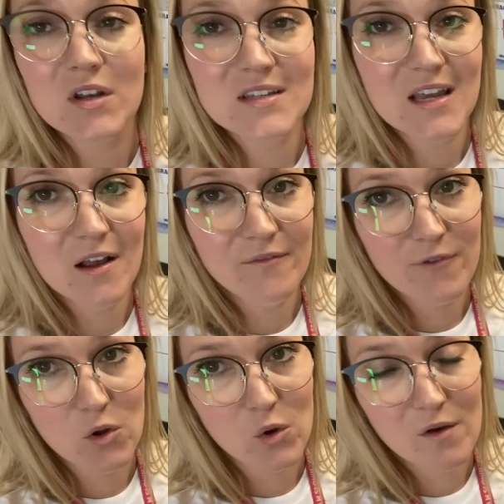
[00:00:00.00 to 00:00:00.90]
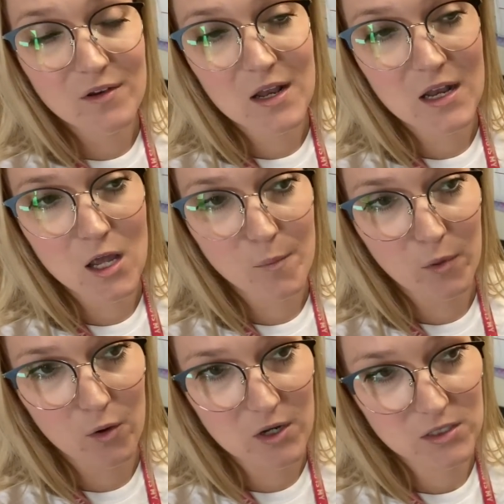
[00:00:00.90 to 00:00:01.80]
to take a photo of it and
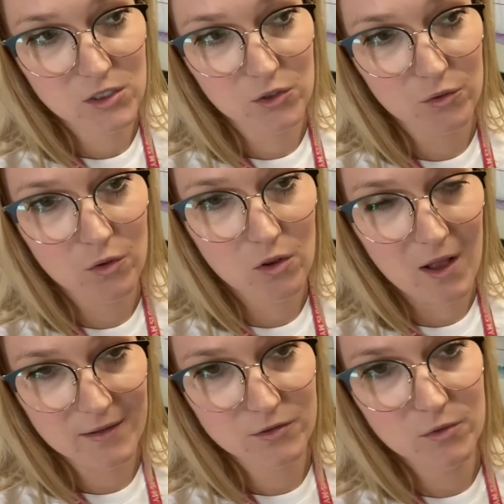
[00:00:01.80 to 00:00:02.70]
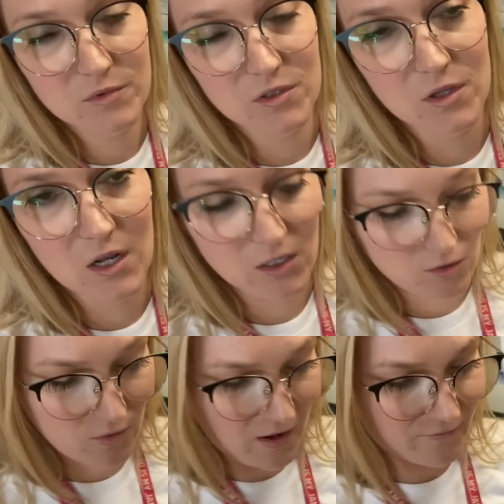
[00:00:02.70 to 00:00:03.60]
upload it to Google Classroom so that I
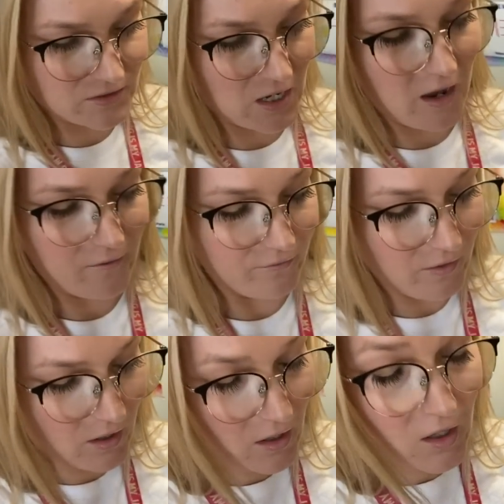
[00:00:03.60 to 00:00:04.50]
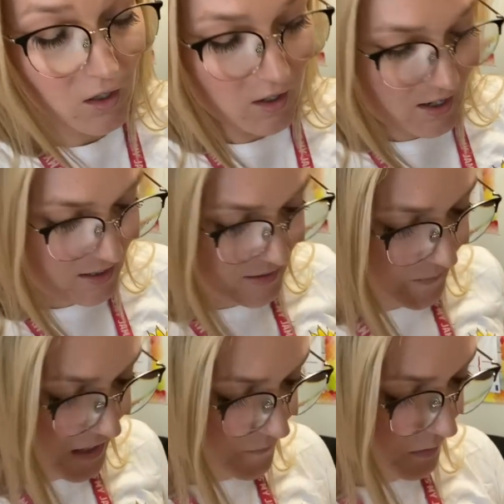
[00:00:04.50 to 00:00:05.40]
don't have to have any
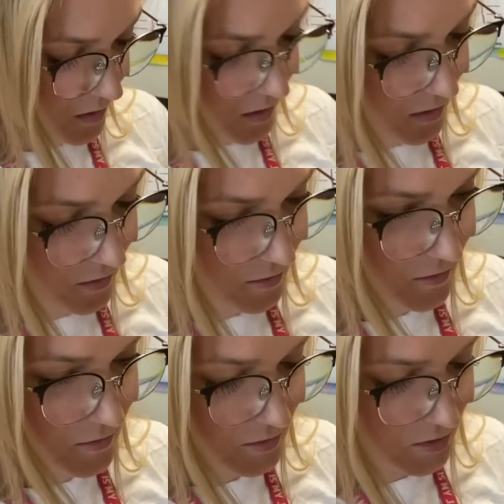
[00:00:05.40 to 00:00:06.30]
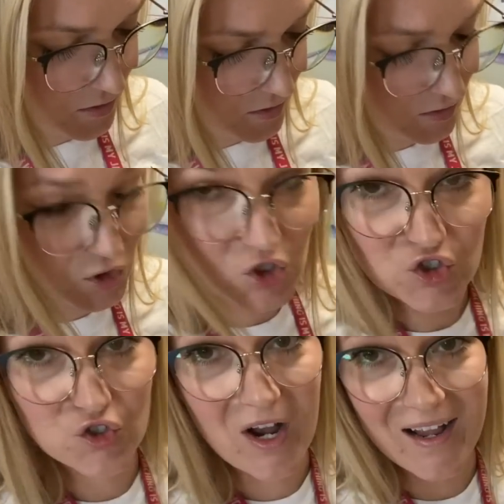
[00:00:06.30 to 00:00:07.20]
paper
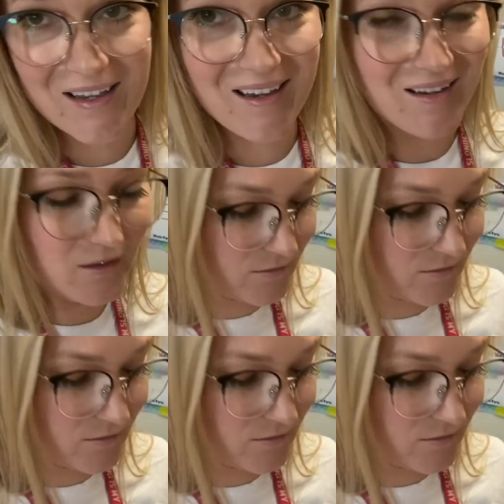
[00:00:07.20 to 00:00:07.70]
tracking